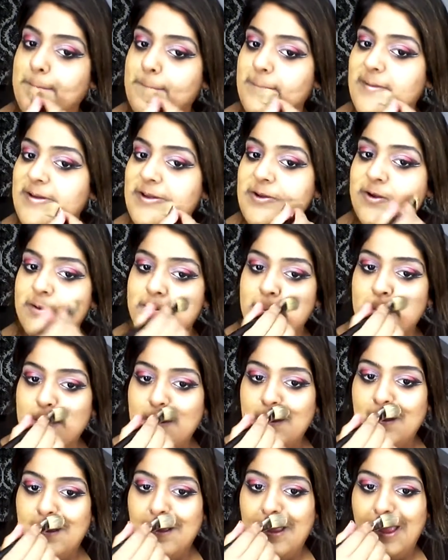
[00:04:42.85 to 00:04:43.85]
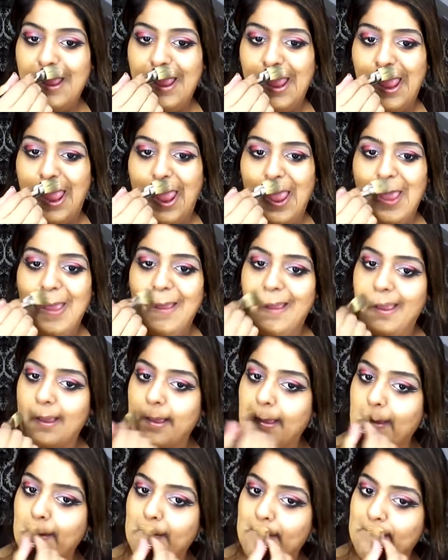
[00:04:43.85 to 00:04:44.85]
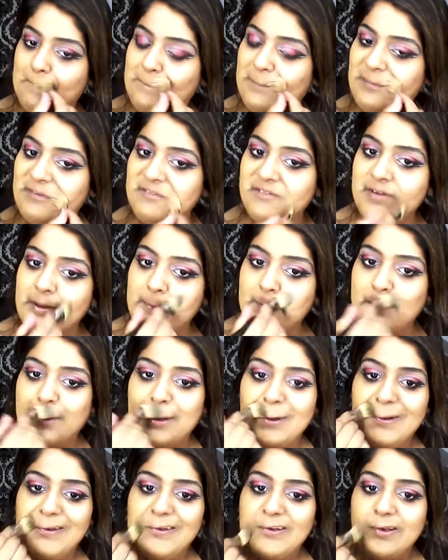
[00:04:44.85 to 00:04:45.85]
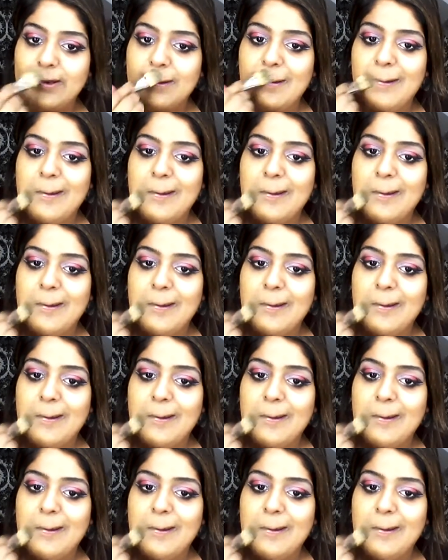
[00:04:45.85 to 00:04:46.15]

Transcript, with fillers: my normal buffing brush